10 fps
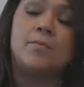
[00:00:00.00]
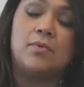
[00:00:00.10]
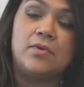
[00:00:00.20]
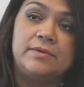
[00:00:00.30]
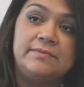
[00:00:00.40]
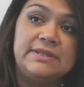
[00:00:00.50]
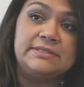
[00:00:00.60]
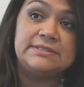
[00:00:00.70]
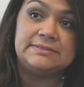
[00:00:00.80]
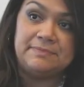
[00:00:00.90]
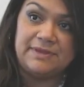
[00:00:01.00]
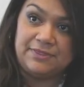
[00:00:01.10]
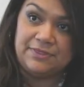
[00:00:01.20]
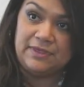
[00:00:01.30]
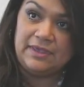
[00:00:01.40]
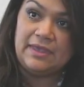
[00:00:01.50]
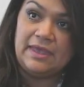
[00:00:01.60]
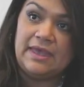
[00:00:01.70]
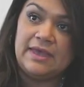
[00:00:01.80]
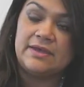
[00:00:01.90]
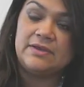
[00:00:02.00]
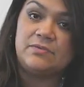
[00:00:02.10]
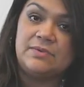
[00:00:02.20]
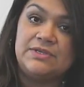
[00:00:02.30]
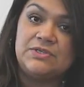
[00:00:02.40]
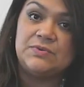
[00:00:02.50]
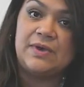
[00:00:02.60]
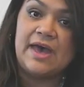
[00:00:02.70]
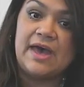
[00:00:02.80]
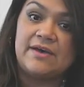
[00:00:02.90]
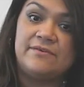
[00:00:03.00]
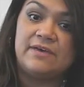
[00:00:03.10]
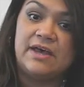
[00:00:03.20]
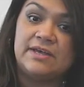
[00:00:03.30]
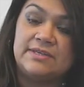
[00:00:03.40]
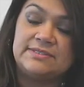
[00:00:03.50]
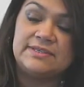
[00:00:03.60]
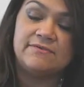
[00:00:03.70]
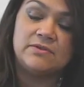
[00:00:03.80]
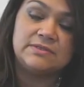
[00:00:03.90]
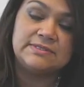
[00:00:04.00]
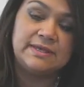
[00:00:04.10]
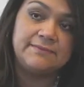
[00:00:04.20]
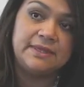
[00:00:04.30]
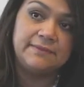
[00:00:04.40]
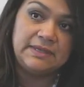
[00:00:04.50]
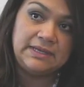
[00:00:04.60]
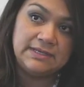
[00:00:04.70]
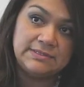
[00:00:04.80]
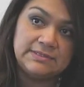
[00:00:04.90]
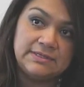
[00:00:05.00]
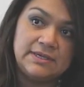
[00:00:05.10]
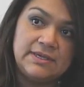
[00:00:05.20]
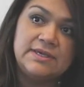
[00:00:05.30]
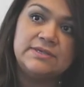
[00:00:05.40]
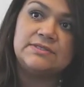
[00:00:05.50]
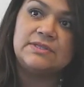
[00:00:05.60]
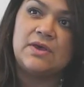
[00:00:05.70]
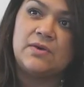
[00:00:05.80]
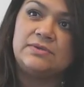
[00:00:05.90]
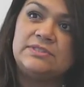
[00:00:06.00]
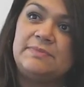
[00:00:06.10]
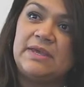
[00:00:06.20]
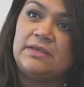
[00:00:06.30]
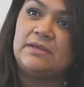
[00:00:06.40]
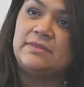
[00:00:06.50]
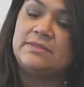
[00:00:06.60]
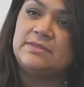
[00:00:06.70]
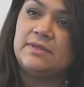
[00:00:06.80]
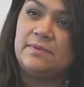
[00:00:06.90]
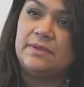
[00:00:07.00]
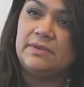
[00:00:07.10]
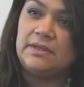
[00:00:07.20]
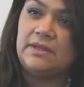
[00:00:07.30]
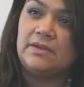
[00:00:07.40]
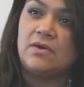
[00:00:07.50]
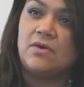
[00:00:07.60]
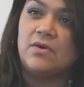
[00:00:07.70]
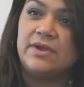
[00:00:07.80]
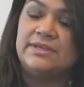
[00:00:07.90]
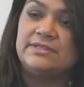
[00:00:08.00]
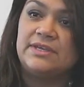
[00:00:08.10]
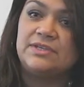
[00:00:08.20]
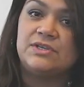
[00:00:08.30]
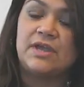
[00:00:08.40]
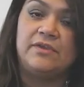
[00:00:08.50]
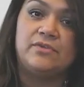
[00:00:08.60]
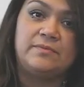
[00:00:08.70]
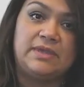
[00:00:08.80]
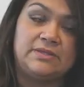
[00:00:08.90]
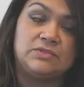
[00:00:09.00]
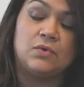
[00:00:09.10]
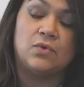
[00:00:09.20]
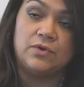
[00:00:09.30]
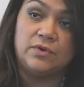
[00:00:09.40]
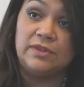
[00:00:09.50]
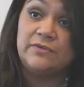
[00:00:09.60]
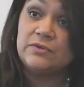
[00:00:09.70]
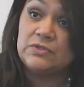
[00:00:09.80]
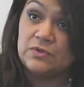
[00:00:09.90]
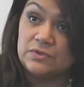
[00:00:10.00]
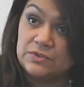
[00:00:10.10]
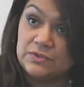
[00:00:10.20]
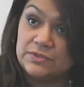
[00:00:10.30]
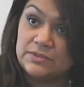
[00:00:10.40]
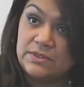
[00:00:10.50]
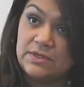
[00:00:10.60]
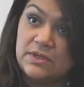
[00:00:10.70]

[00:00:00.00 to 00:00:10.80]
board meets monthly, and we do have several subcommittees. So depending on the subcommittee, our organization either meets quarterly for socials.